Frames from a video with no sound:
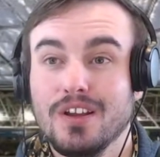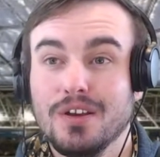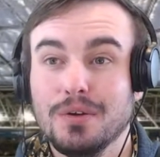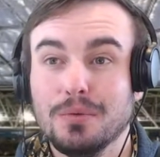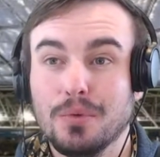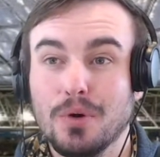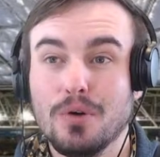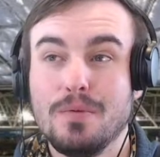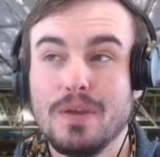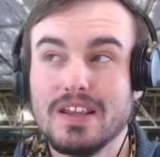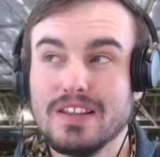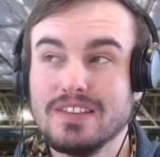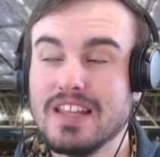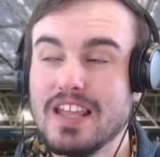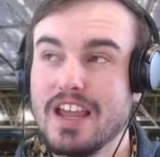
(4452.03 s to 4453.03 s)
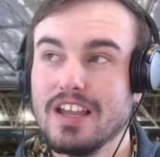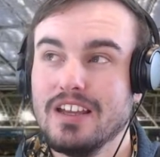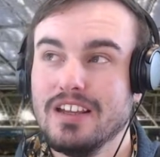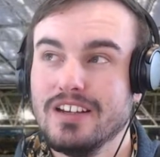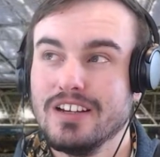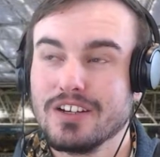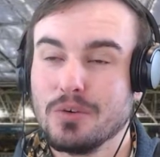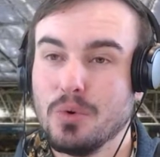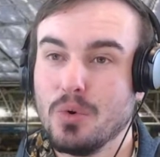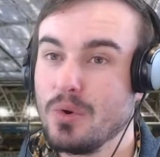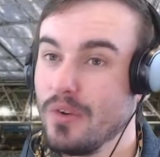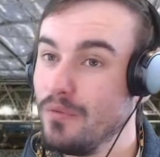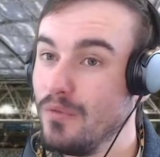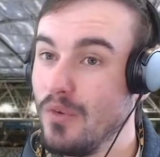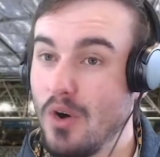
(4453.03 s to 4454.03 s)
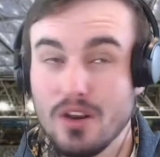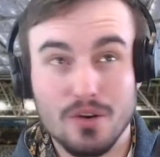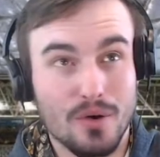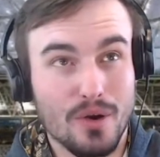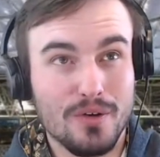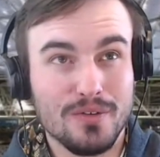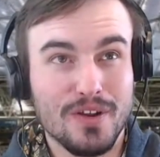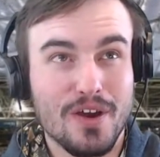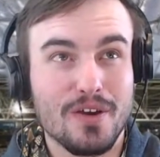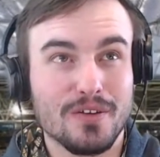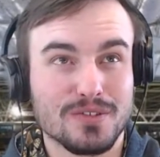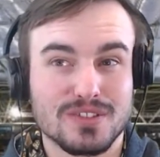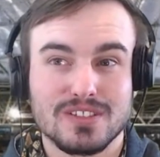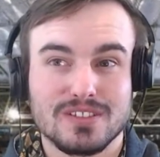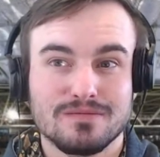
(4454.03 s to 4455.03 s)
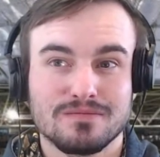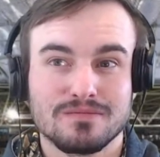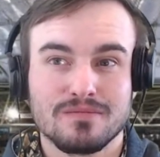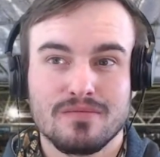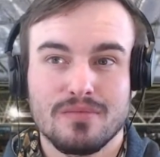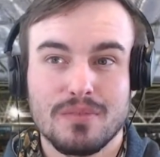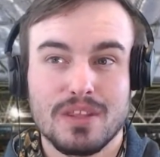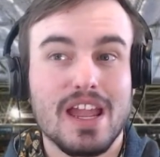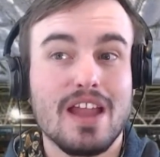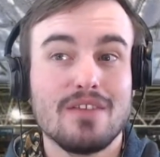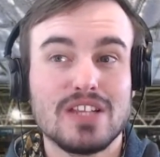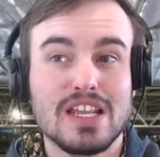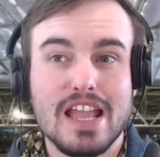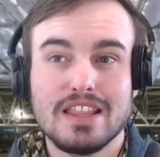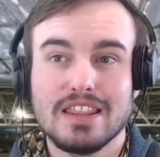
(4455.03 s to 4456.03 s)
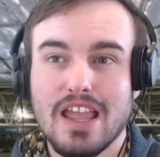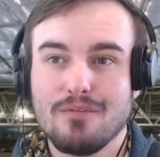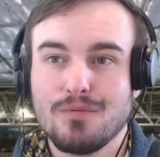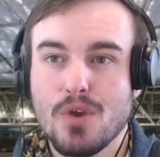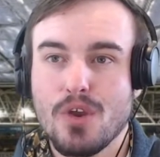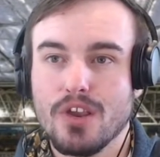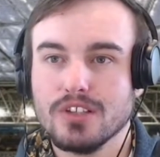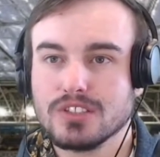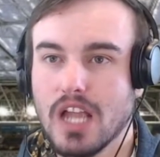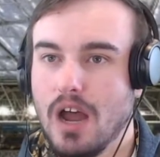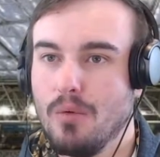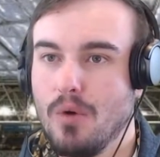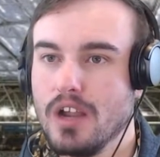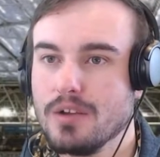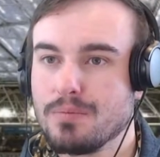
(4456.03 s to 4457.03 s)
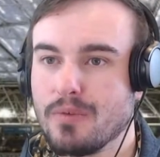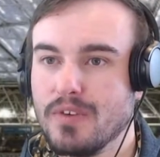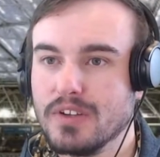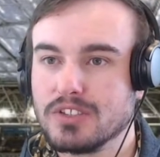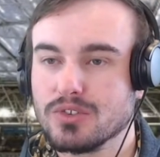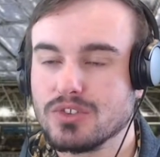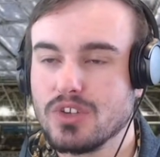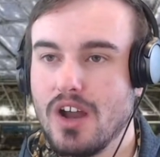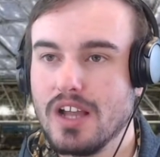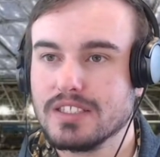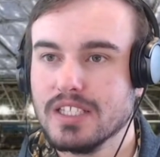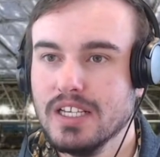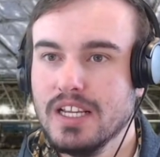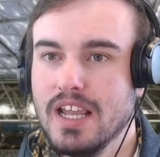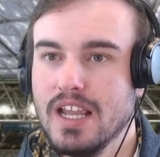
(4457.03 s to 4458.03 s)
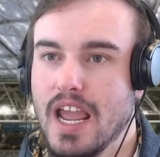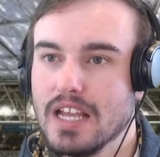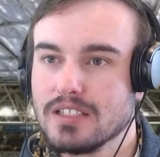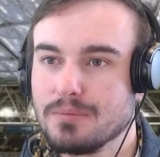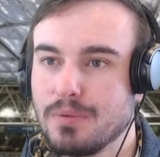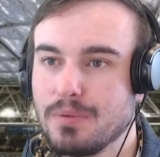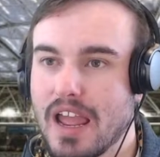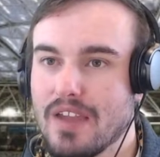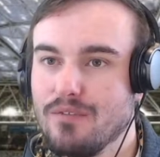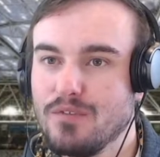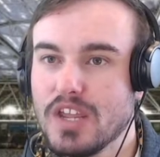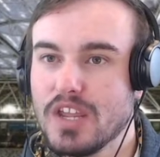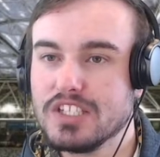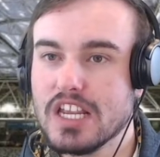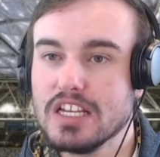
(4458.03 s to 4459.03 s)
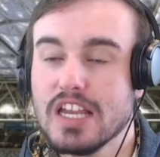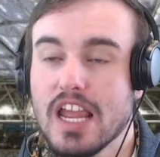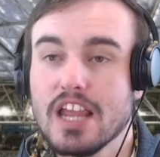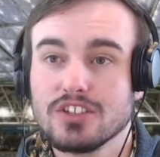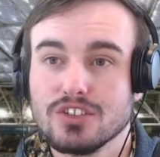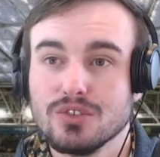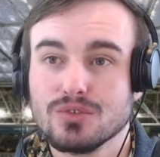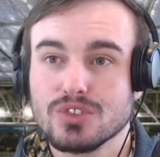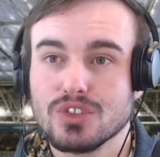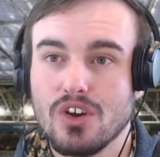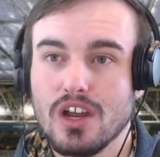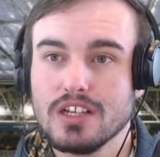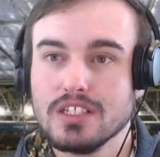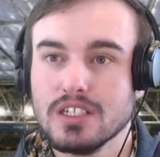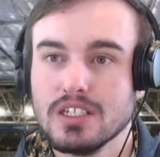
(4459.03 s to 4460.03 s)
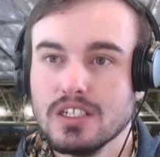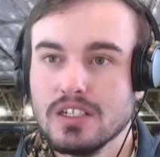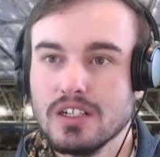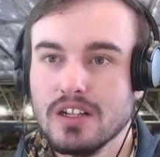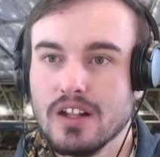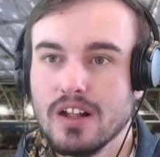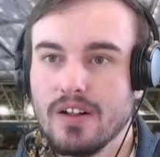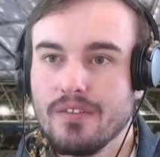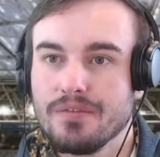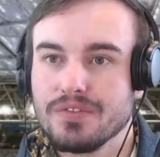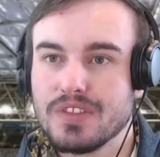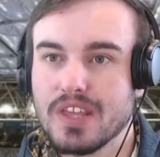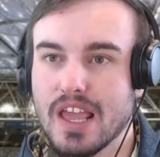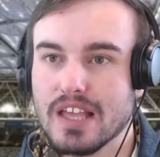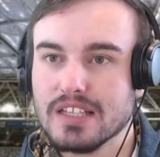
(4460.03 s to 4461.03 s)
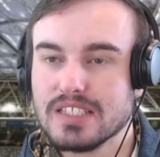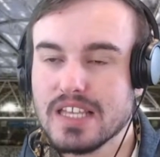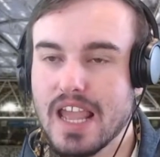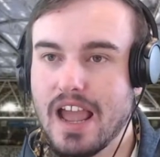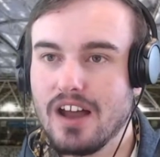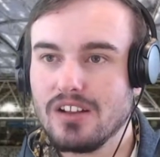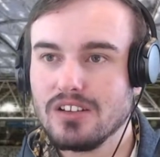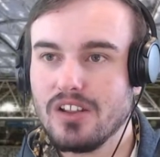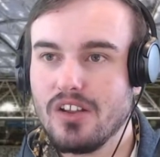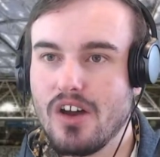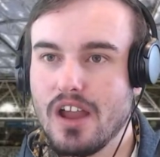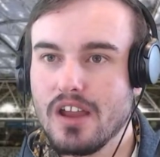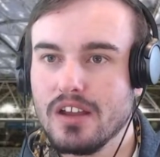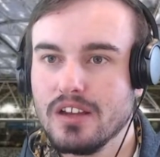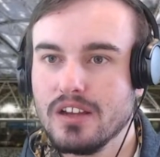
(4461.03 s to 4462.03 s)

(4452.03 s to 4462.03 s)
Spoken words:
will be in their quarterfinal. Who knows? But they have to get there first. Our Waitu provincial sides had to play Fiji national side. There's the outlier. Are